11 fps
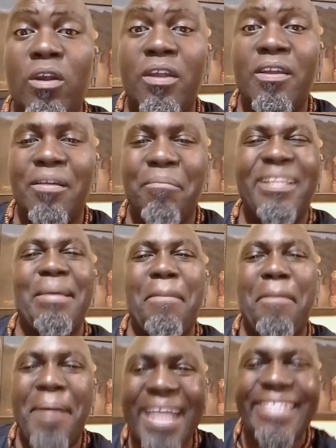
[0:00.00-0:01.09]
But the
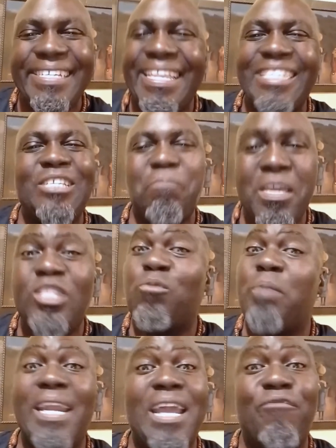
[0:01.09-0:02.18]
party that speaks Pan
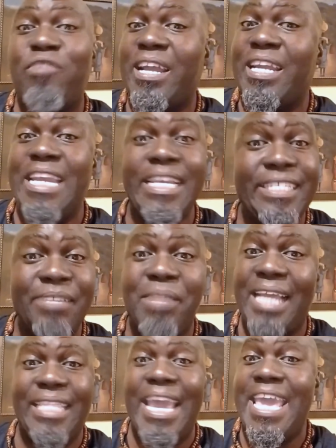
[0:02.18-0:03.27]
Africanism, like
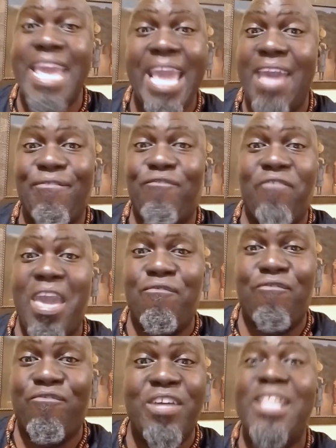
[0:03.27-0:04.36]
the EFF,
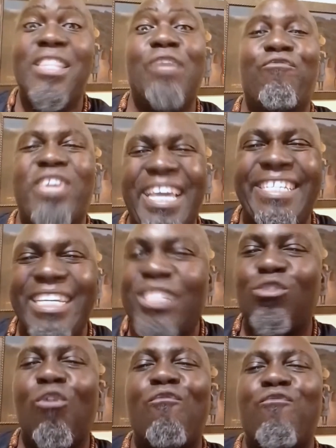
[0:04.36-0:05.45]
they've kicked it
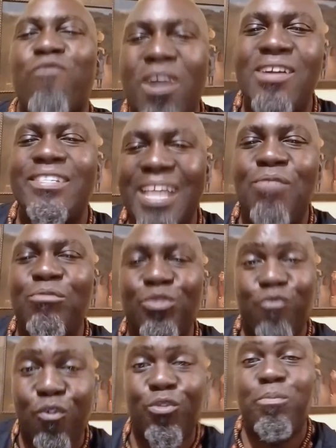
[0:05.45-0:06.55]
so far down to
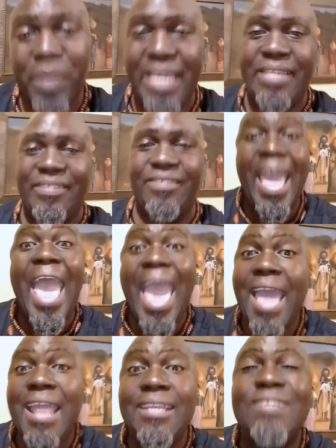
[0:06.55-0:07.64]
fourth place.
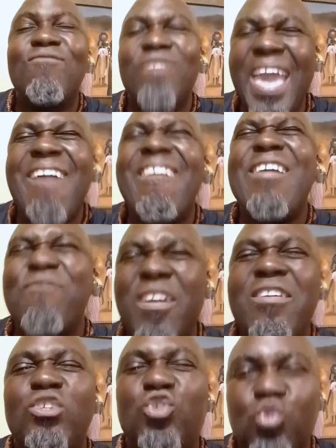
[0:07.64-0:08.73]
And very, very
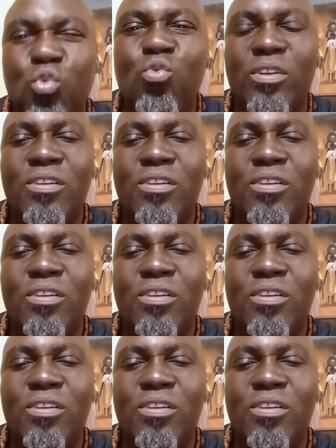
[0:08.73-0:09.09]
soon,